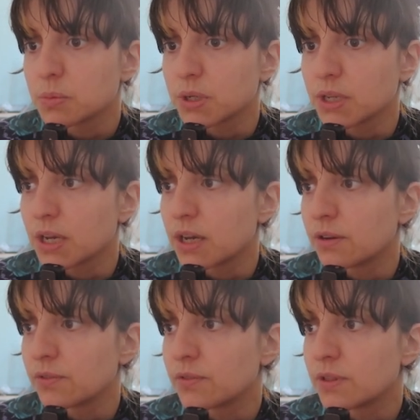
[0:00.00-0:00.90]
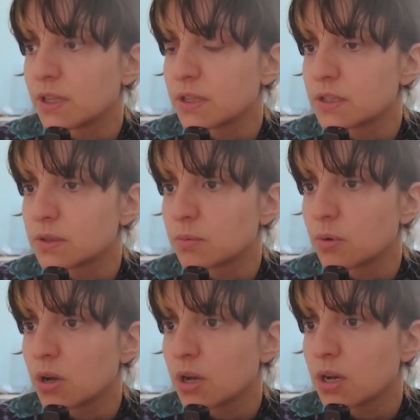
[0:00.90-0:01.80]
We have this
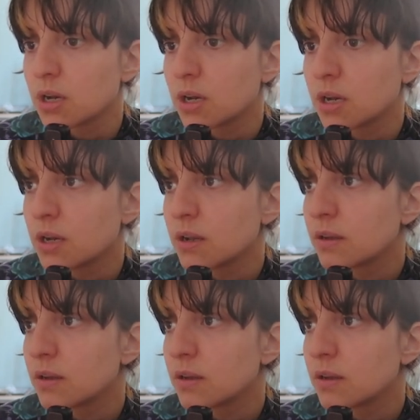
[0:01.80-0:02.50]
one